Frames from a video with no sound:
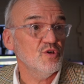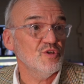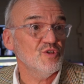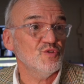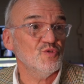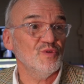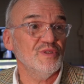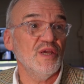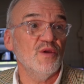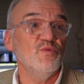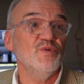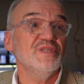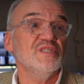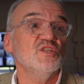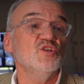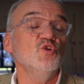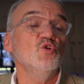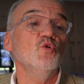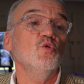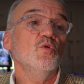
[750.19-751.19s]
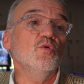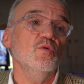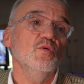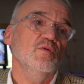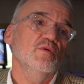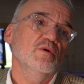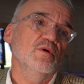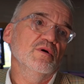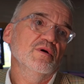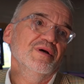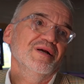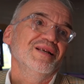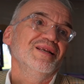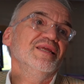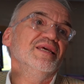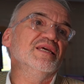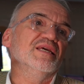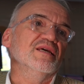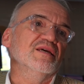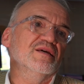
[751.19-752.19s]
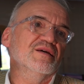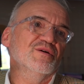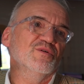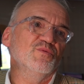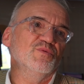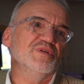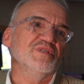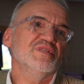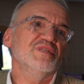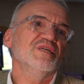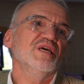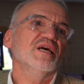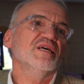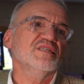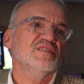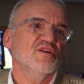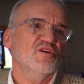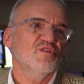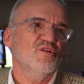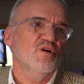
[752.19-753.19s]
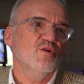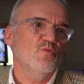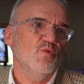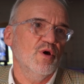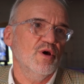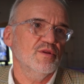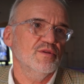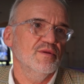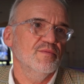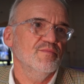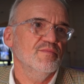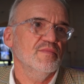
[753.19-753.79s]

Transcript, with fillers: so there is no link with the external world.